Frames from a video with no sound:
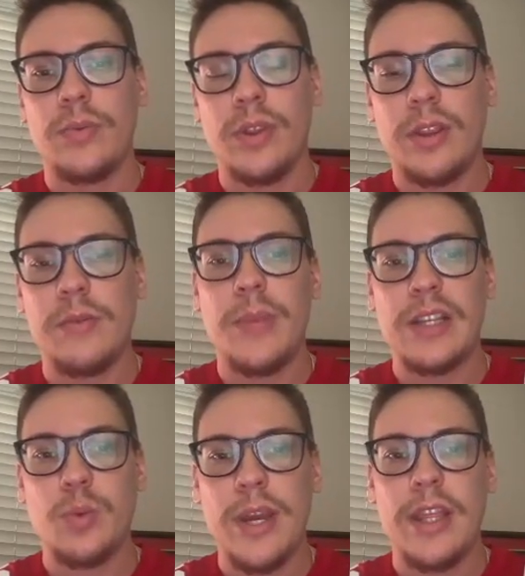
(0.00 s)
the best
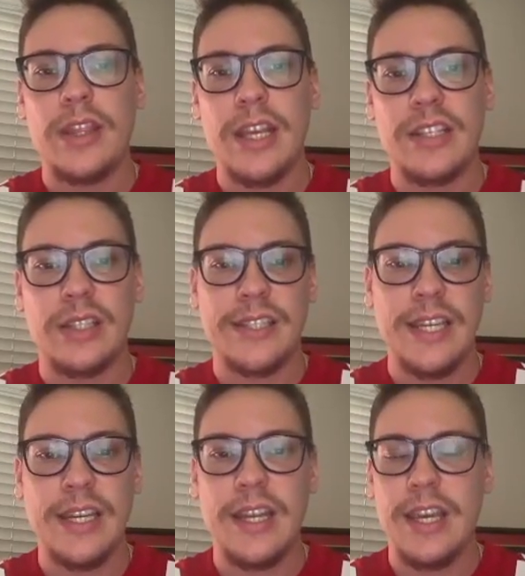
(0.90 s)
way that they
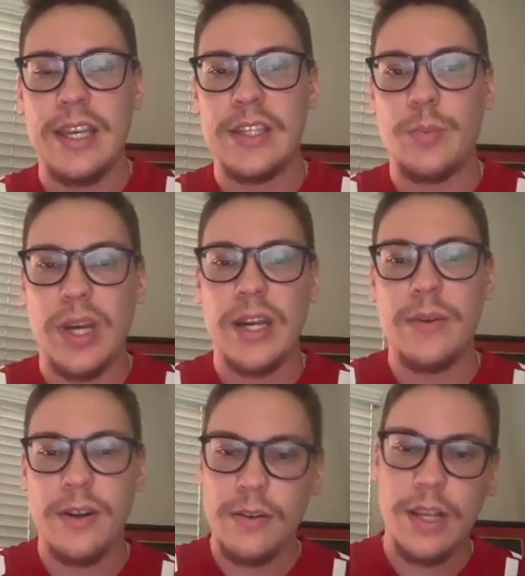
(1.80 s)
succeed is by
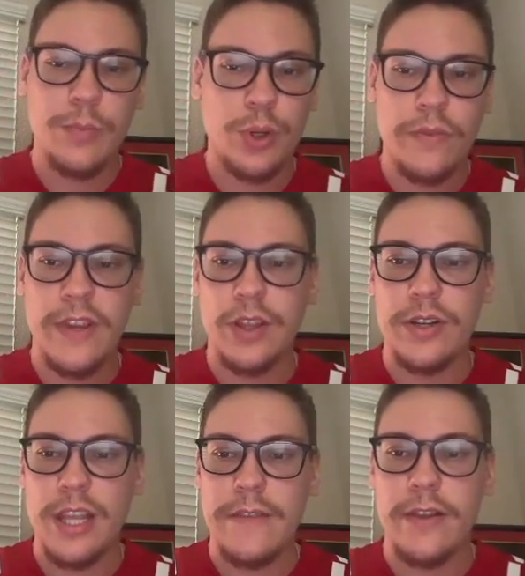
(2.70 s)
improving their
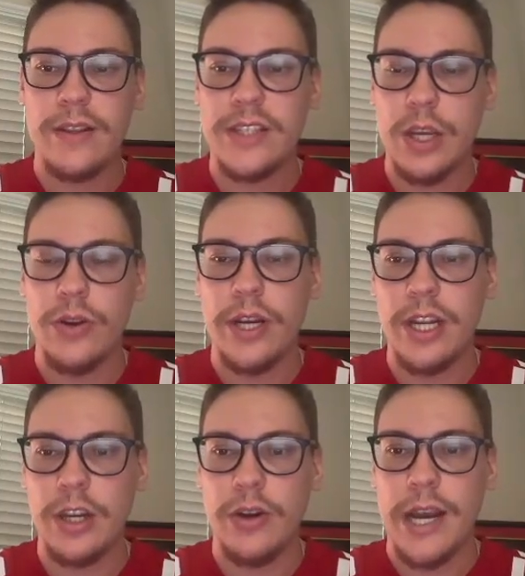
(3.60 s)
defense year in and
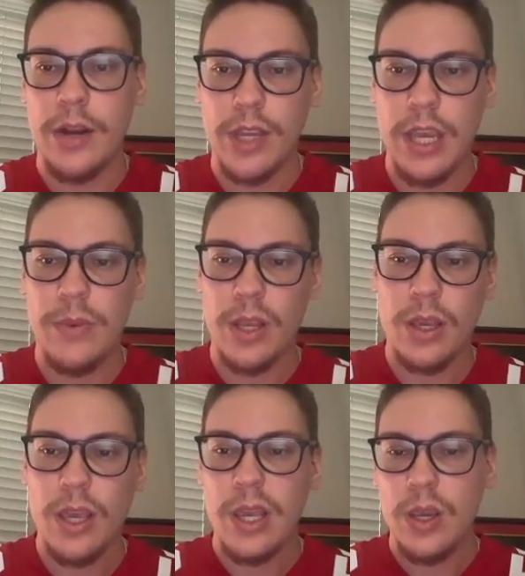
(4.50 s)
year out, keeping
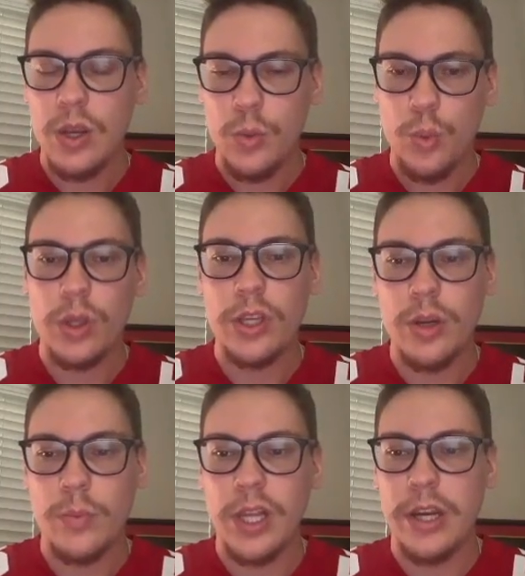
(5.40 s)
really good
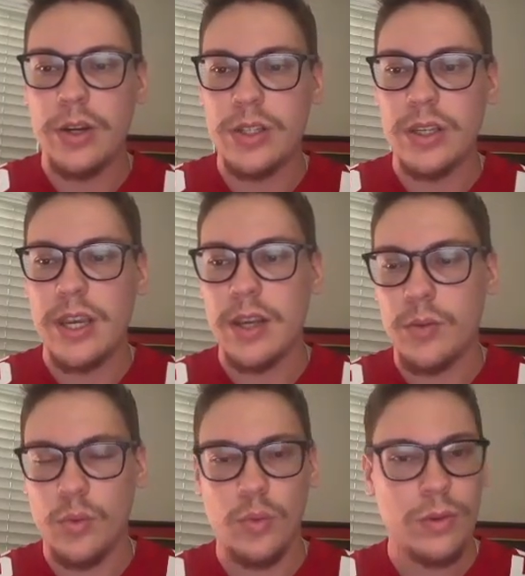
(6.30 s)
players
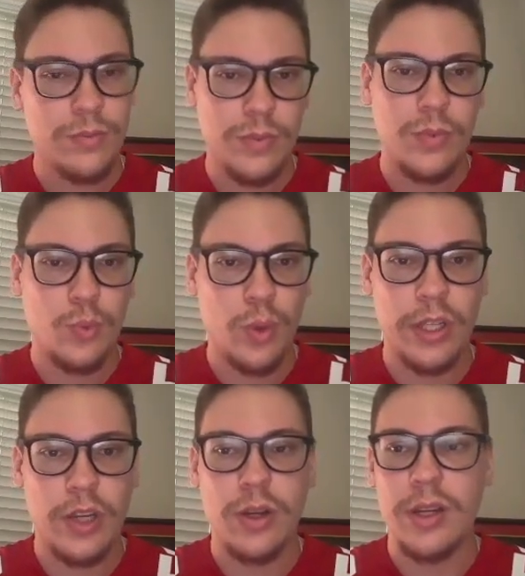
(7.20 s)
really
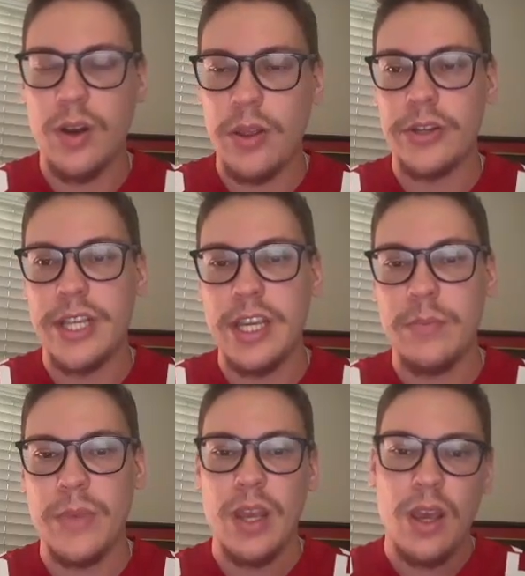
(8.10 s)
good on their team,
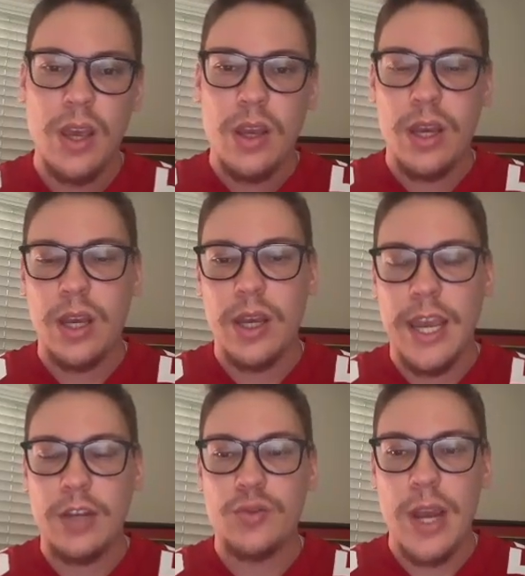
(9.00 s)

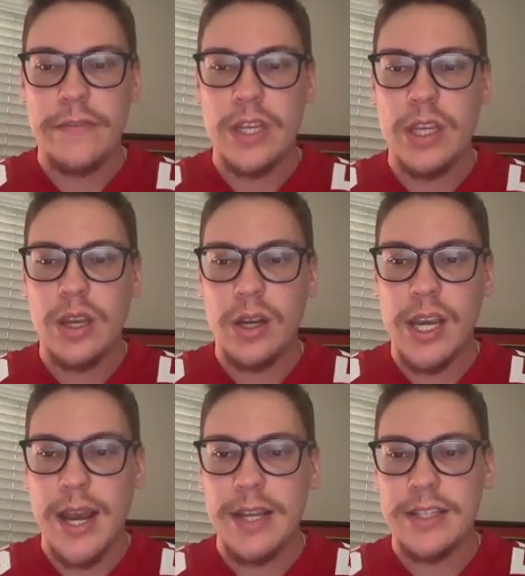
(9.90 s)
and drafting young
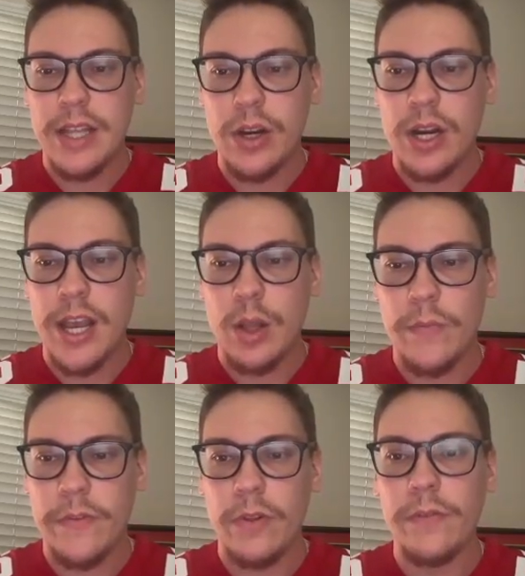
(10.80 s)
guys that are going to help
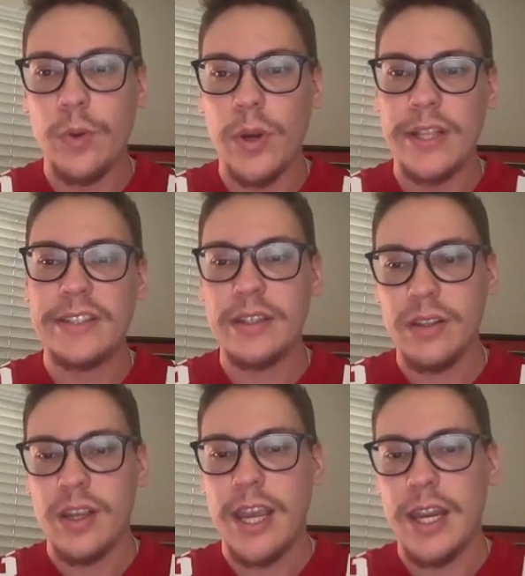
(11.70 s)
fill voids.
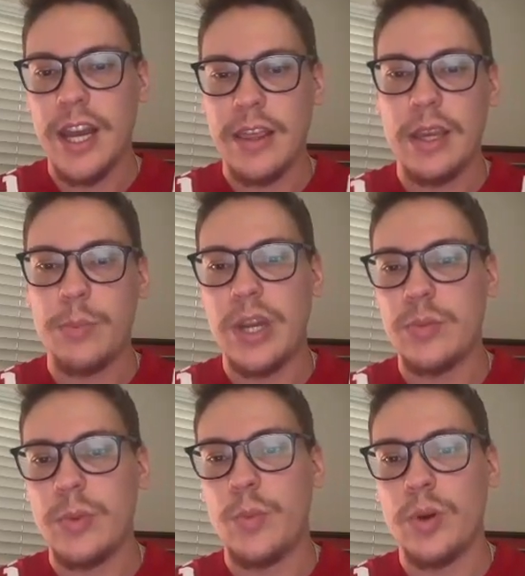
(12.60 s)
And I think
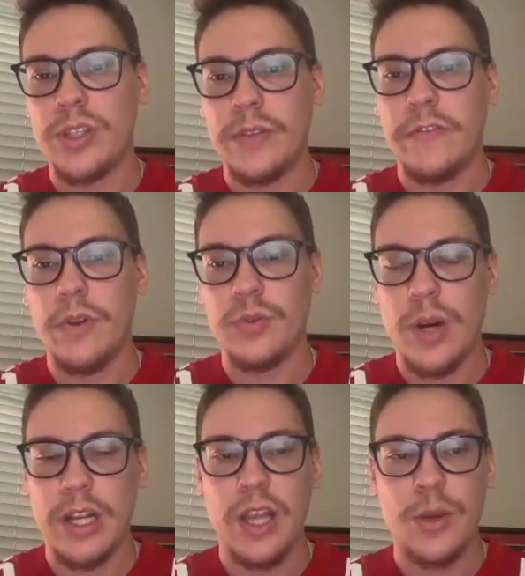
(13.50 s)
Benjamin Morrison falls right
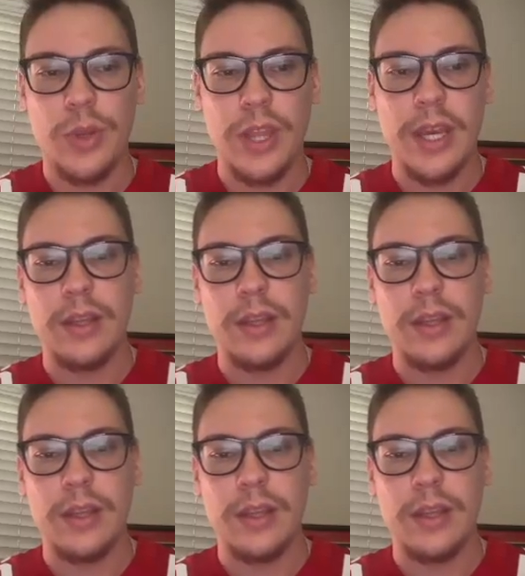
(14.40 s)
in line with that.